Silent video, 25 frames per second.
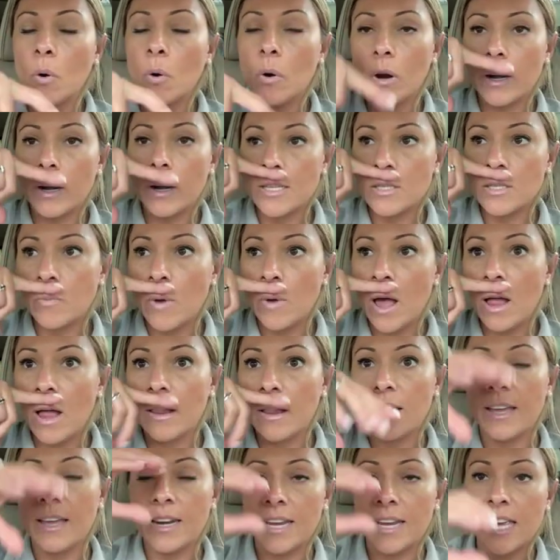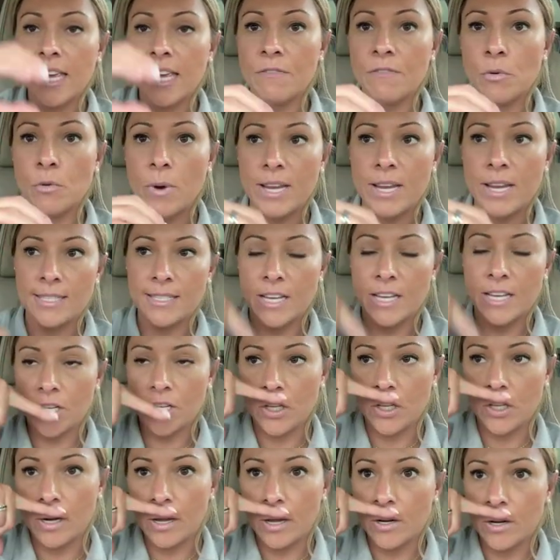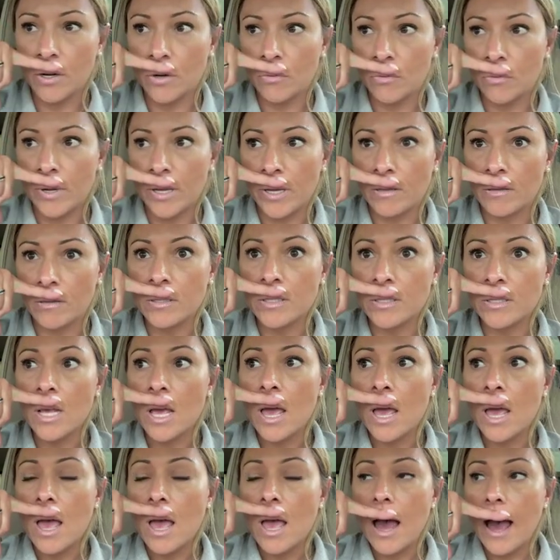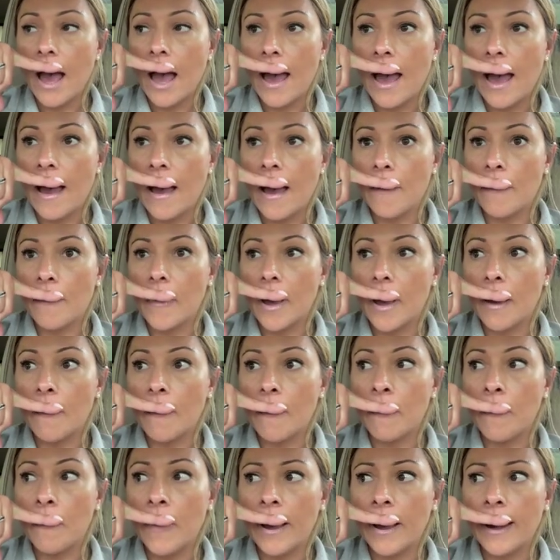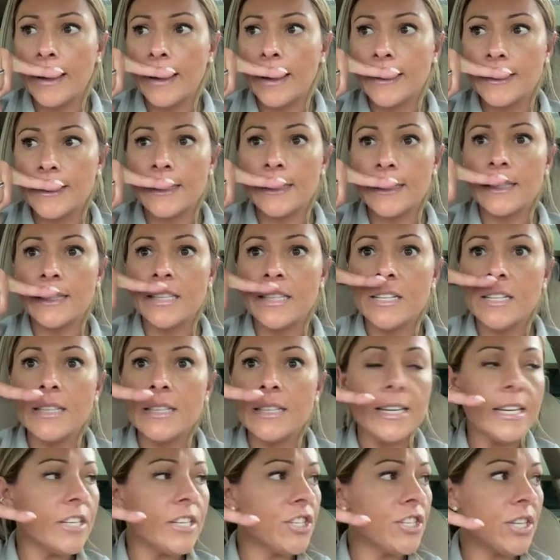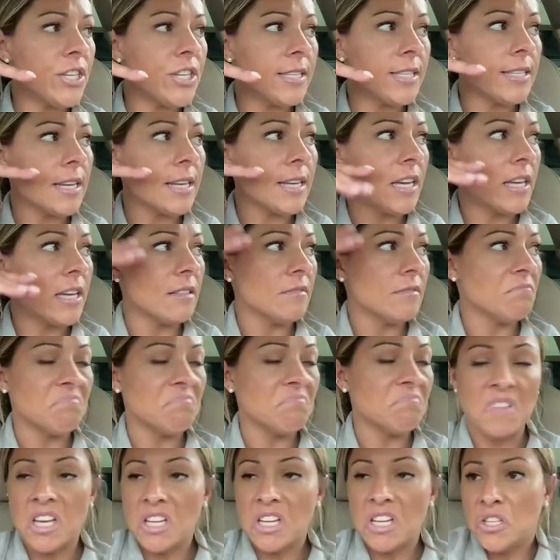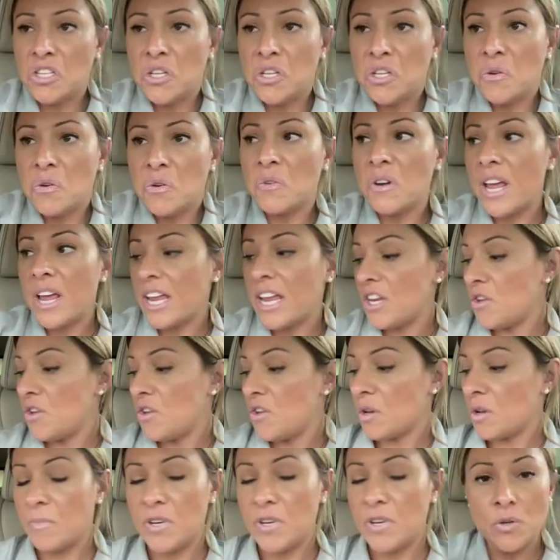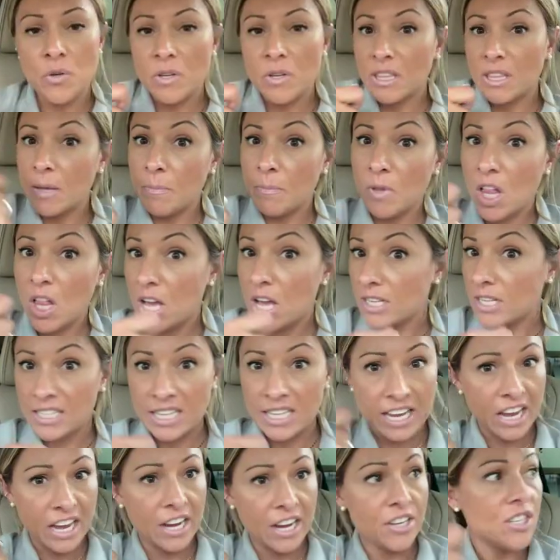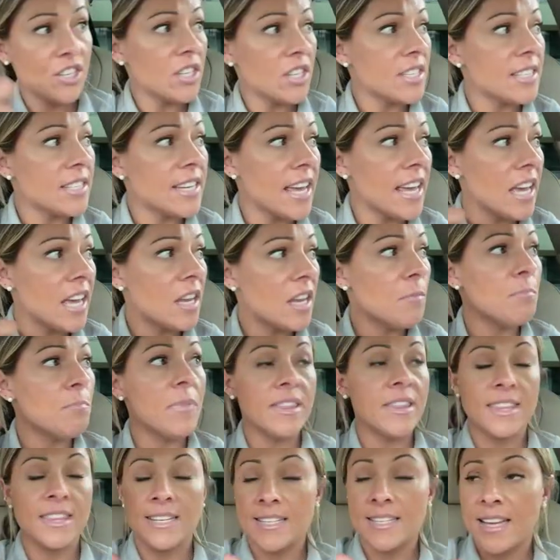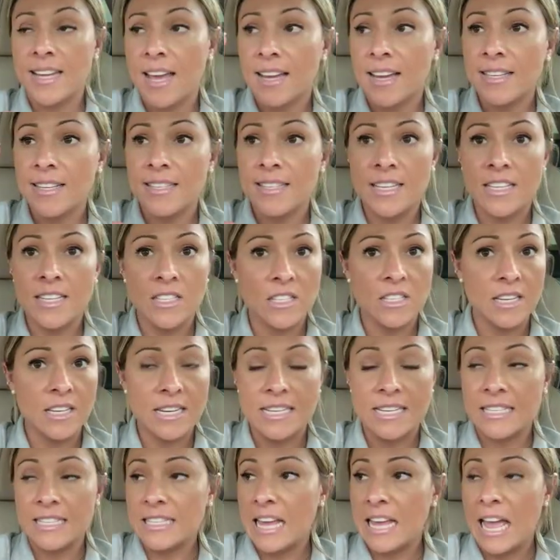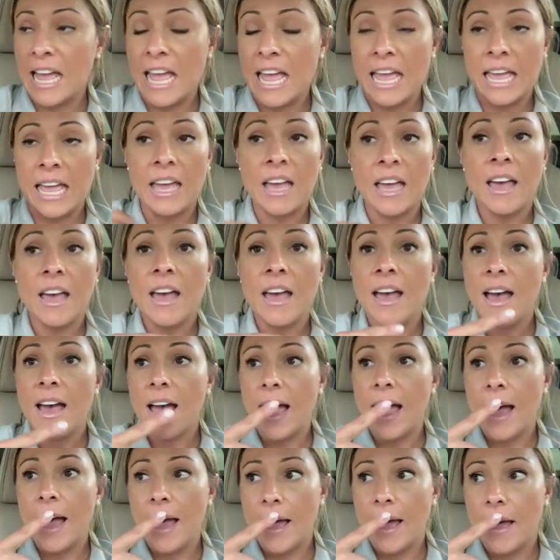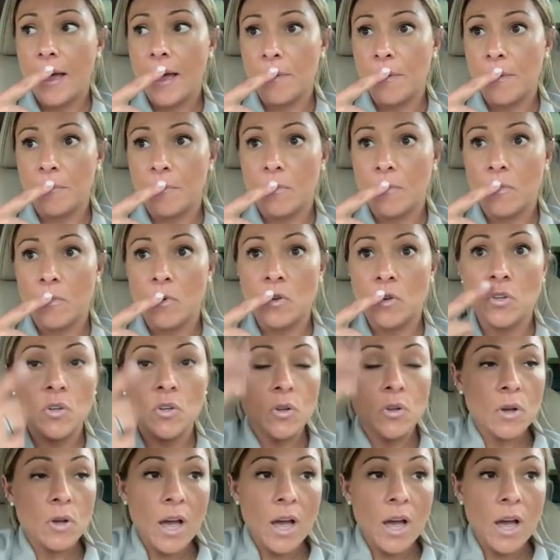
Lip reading: board as well, in a giveaway section under reels. But it's literally just a tune, and you could be doing lip gloss like I just did, but the text is going to say, I'm